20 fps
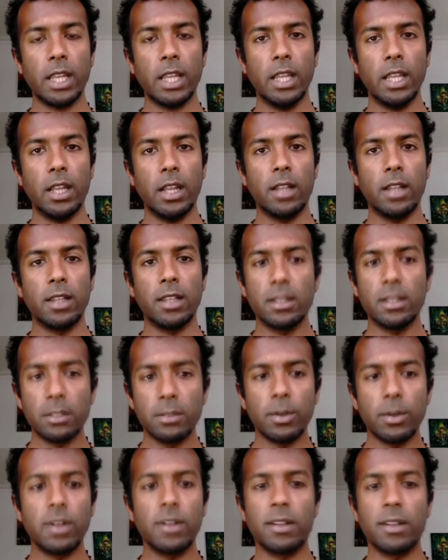and this is
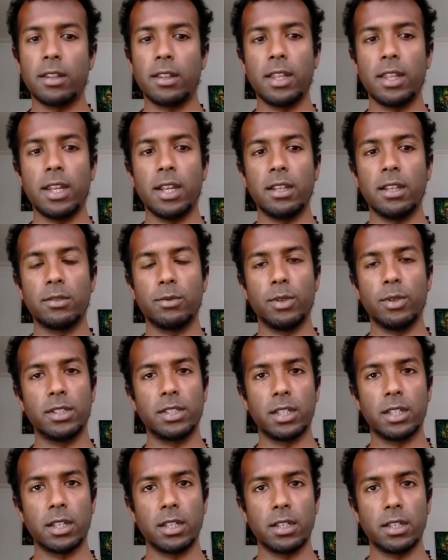one of the things
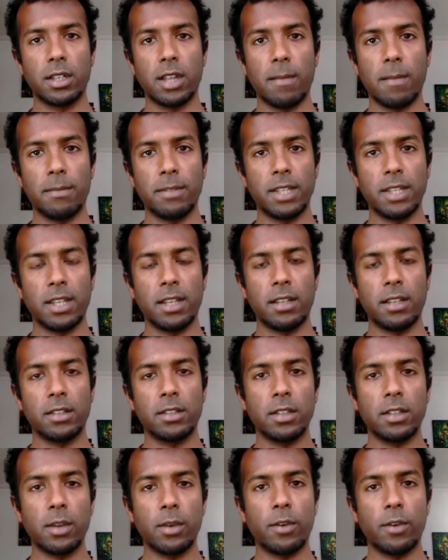which comes in
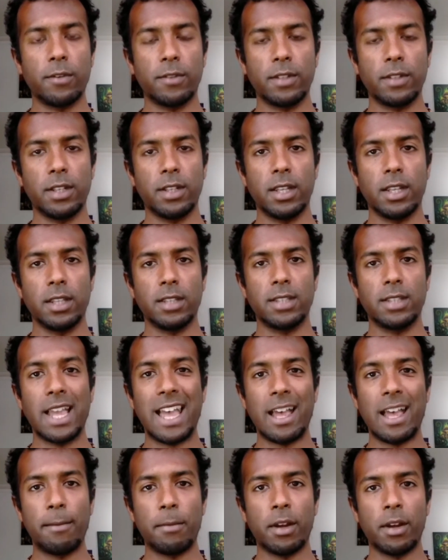so often, is,
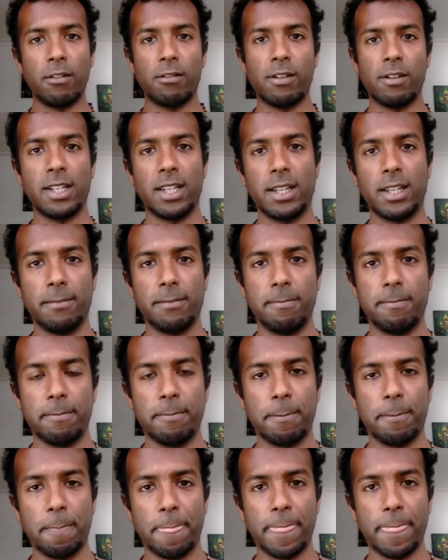am I ready?
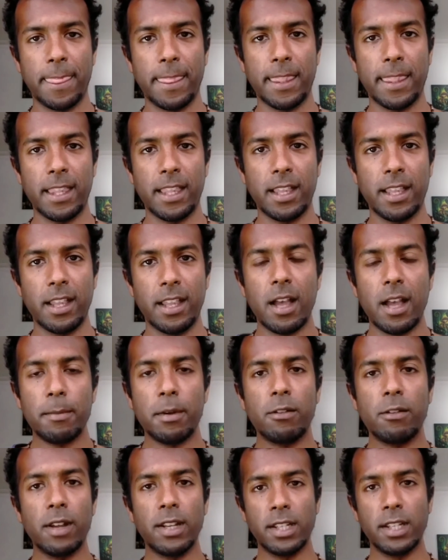Am
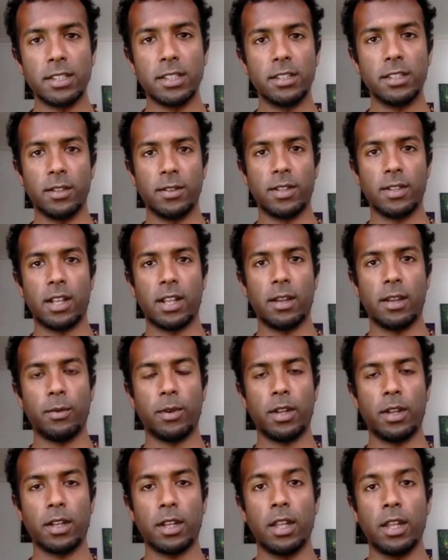I ready to do the light
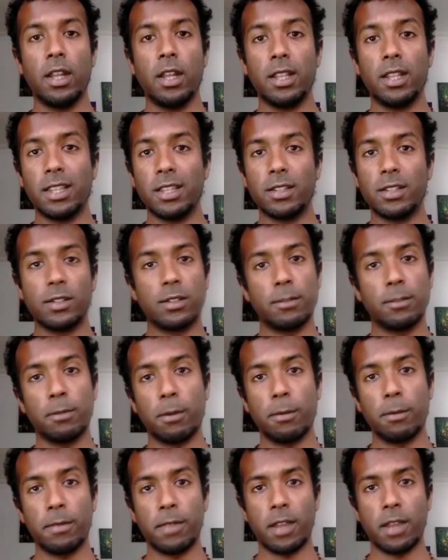work? This is the
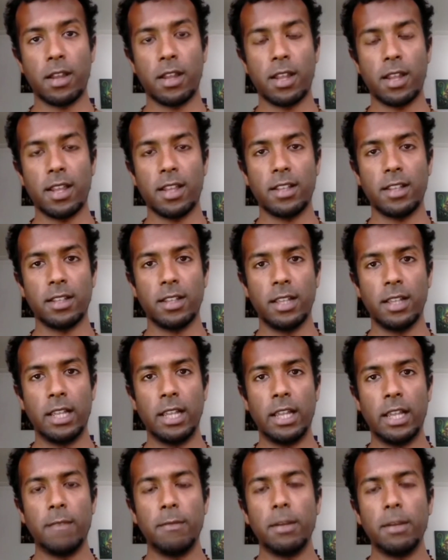problem that I had.
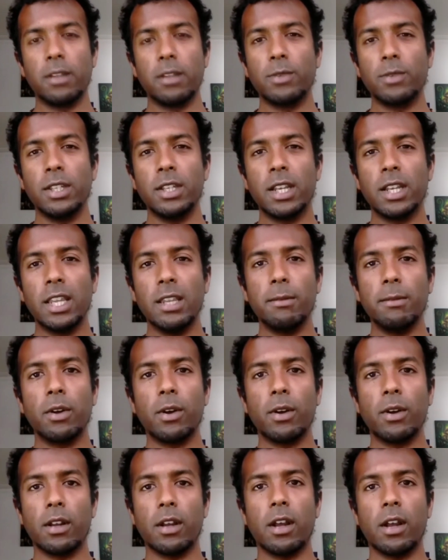Because when you keep
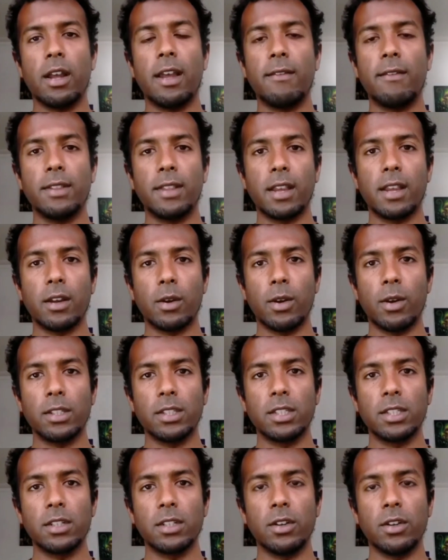having that
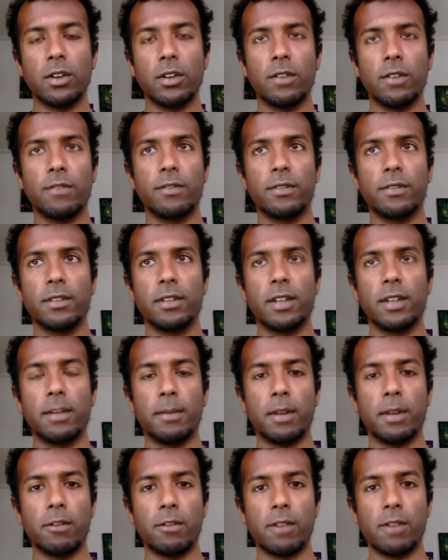question of, am
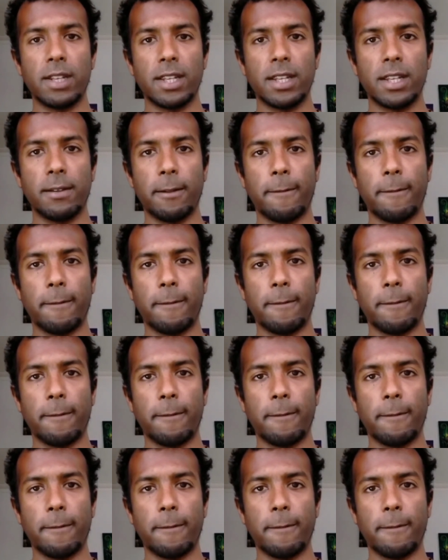I ready?